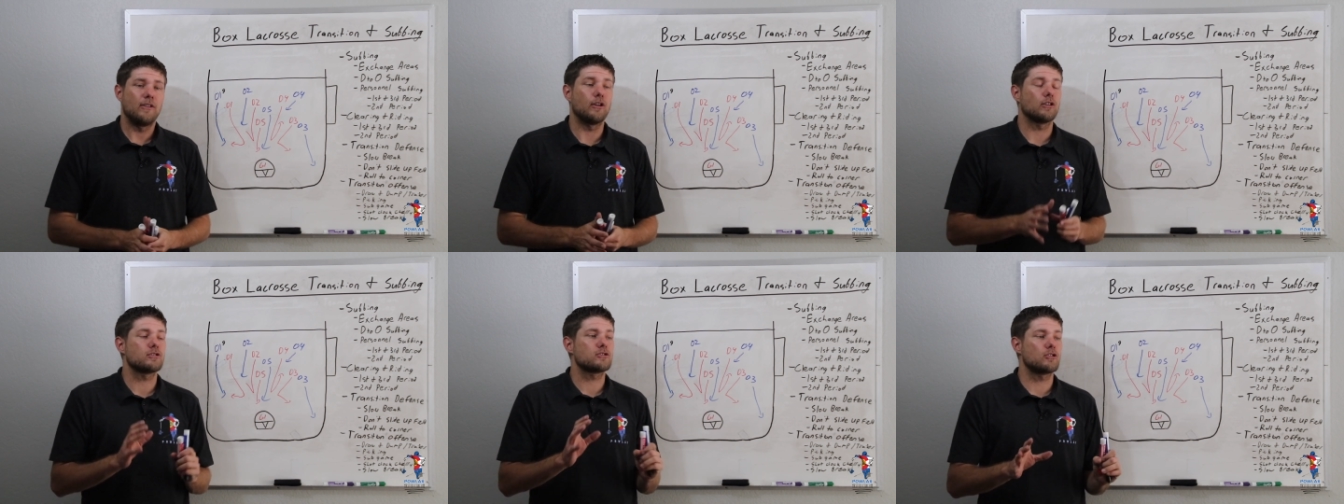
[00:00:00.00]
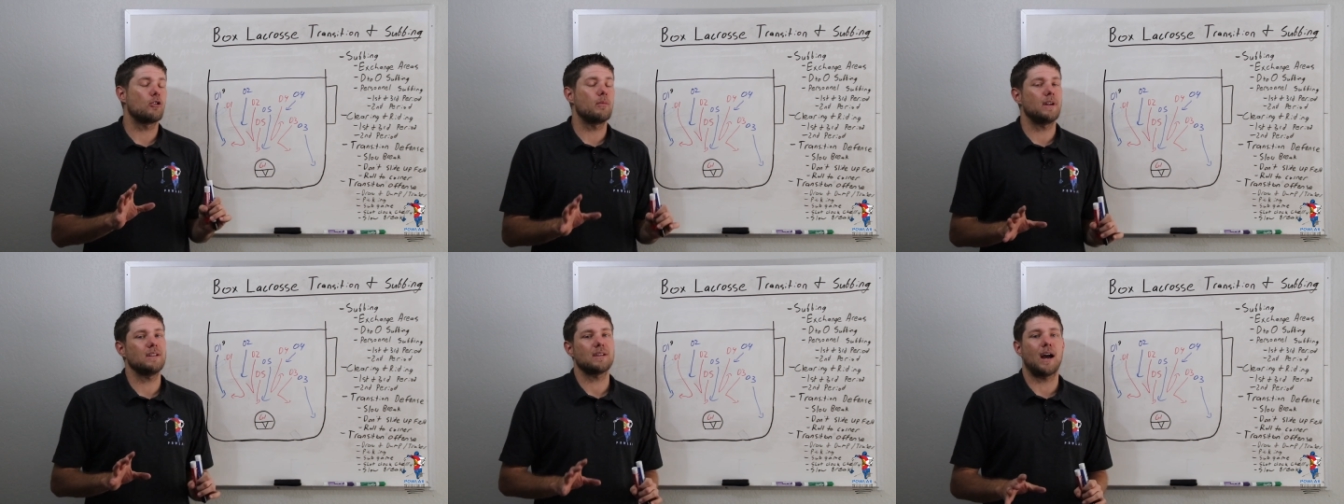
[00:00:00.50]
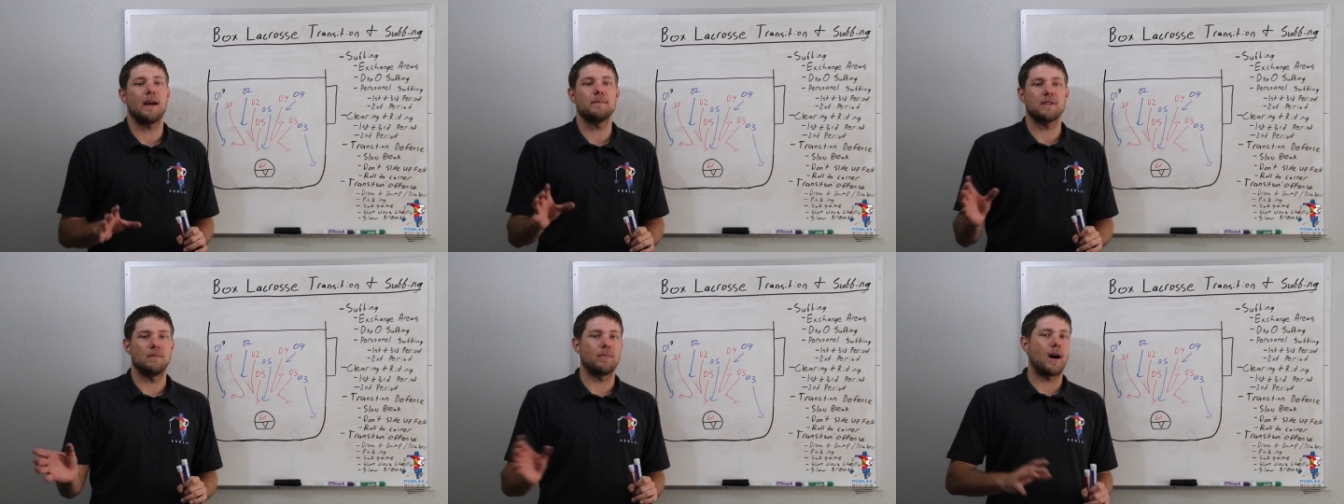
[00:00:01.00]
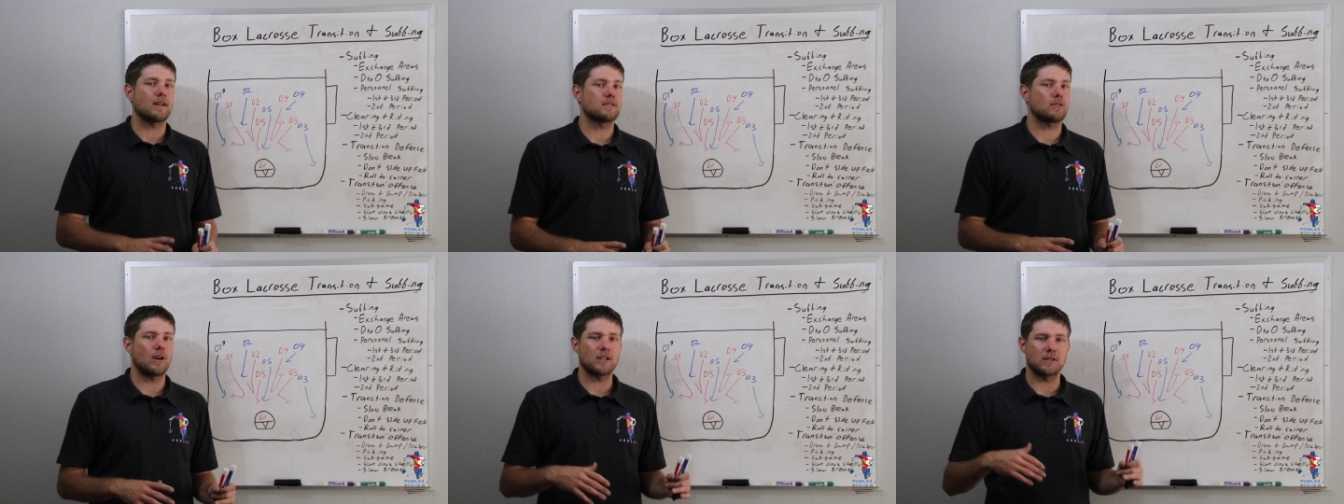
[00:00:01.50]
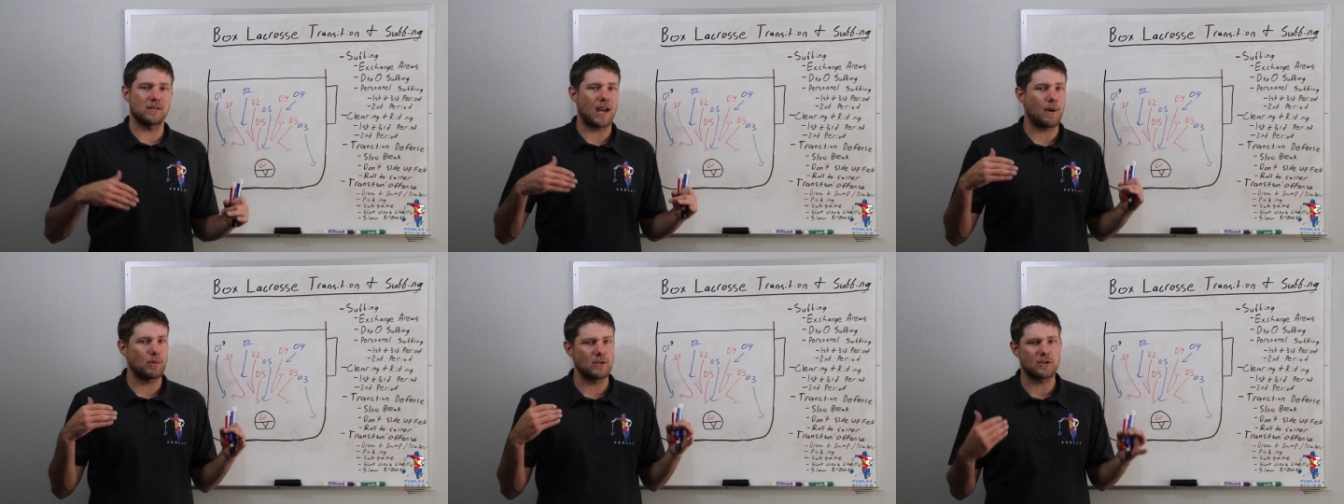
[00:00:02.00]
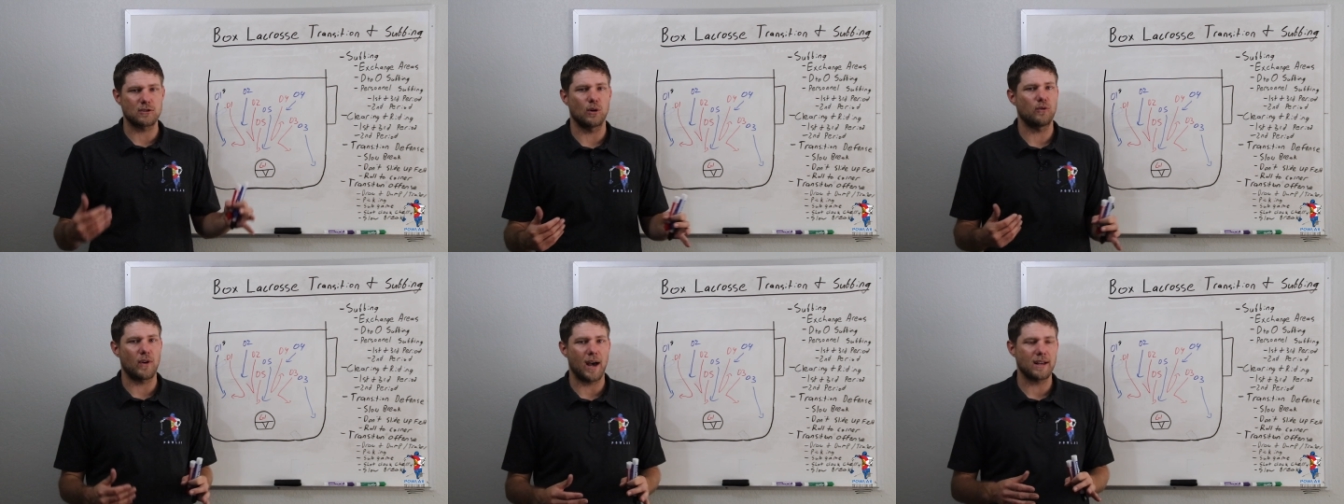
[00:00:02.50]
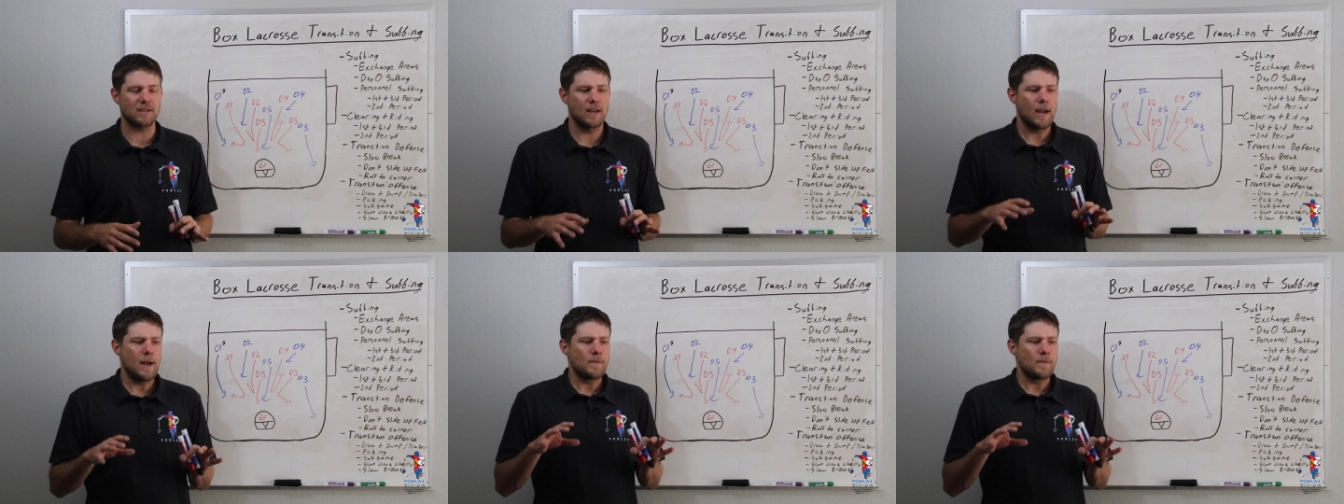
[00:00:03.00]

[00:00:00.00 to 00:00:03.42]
There are so many times in box lacrosse because it happens so fast.